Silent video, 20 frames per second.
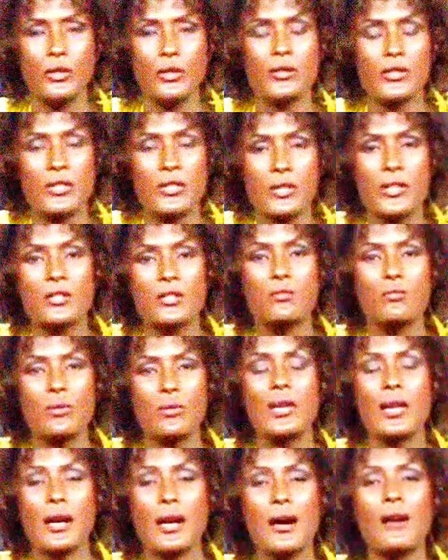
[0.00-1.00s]
it's
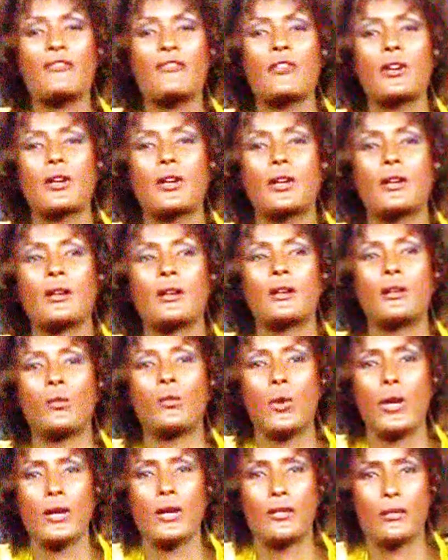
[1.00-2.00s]
really Africa
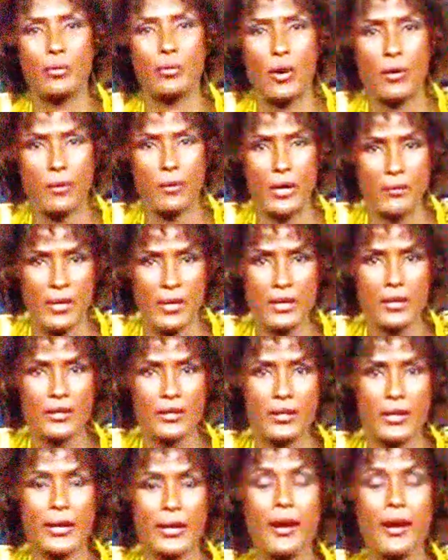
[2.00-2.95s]
where the problem is,